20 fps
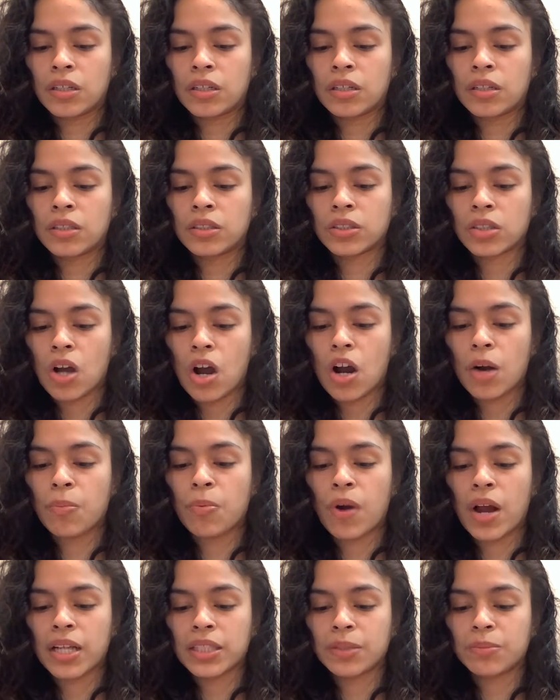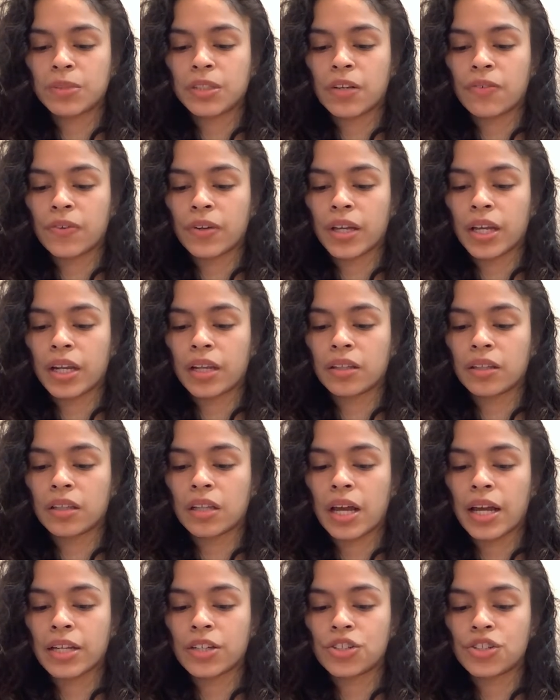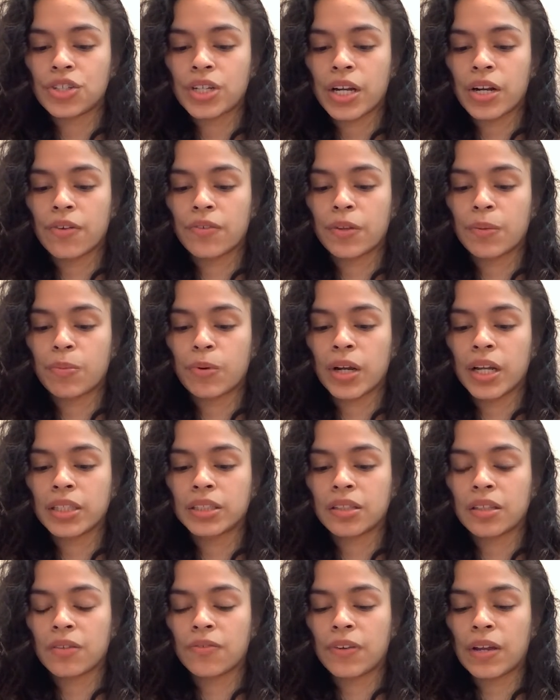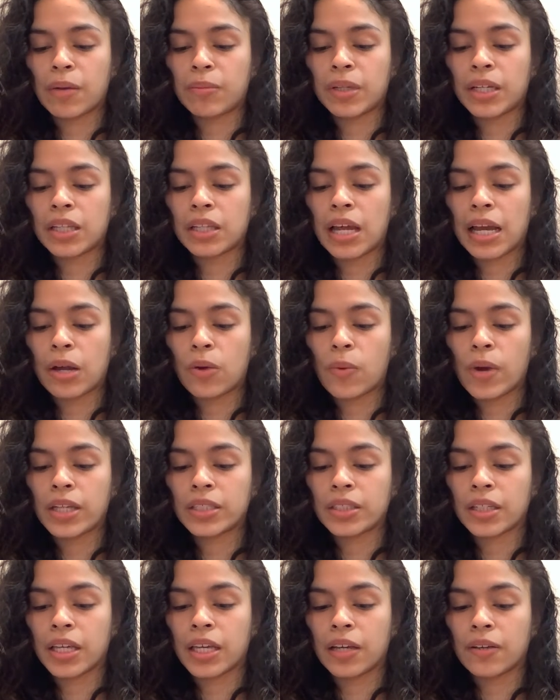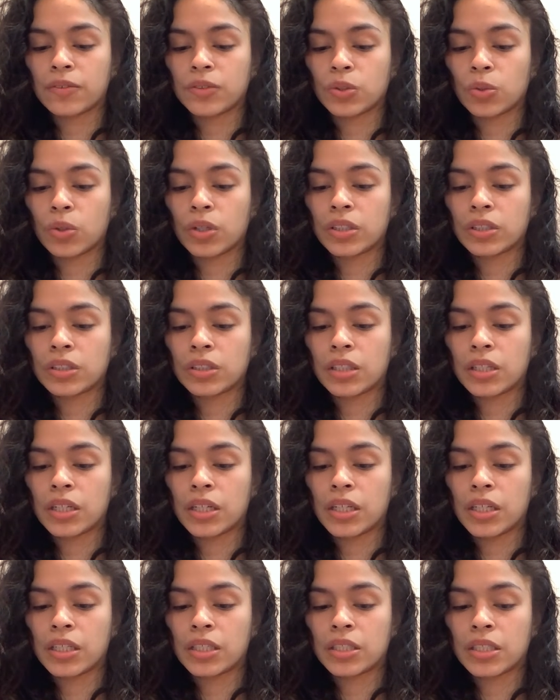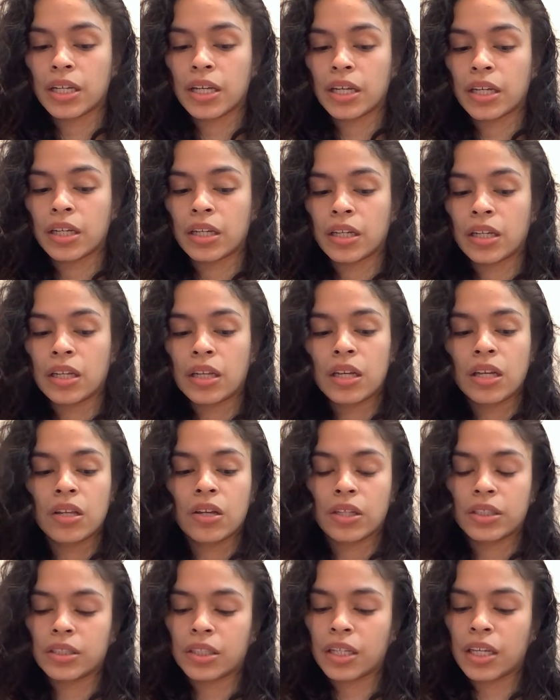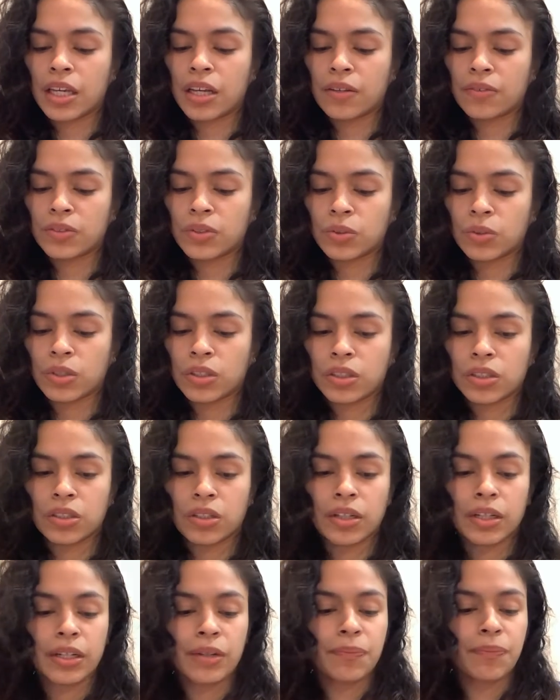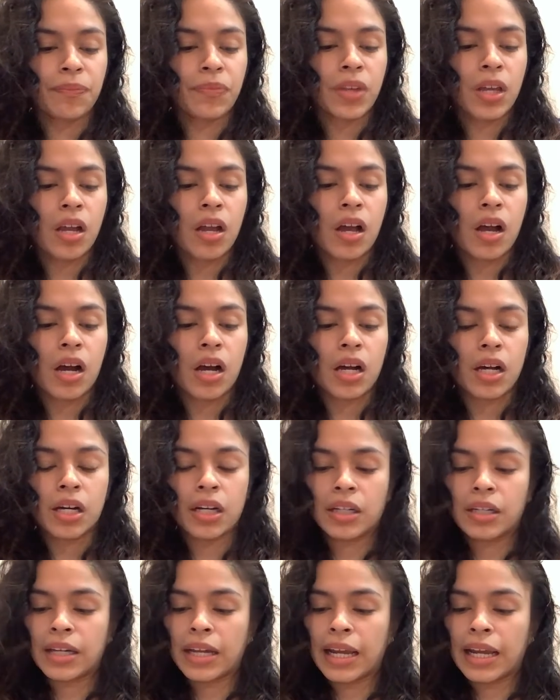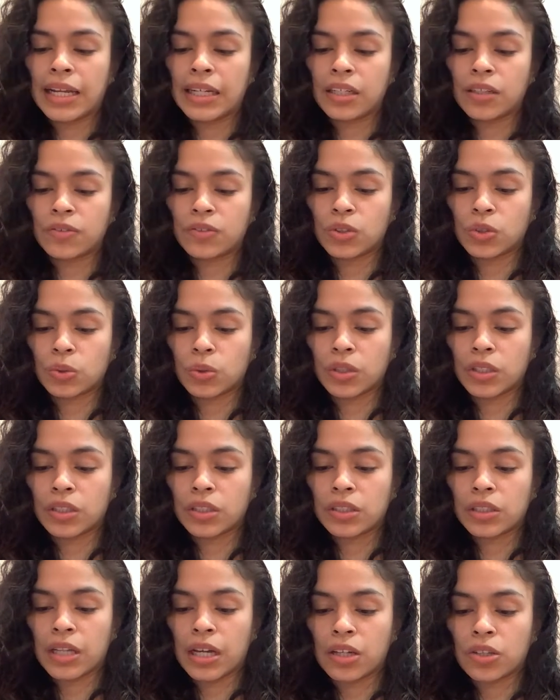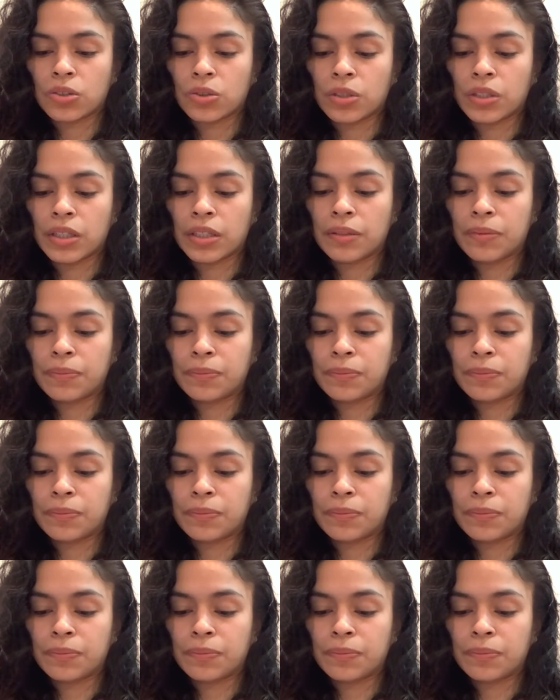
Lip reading: Scar prides himself on getting the lion's share of the brains in the family. Likewise, the King of Swords is that's a King of Swords, sorry. 8 of Swords, actually.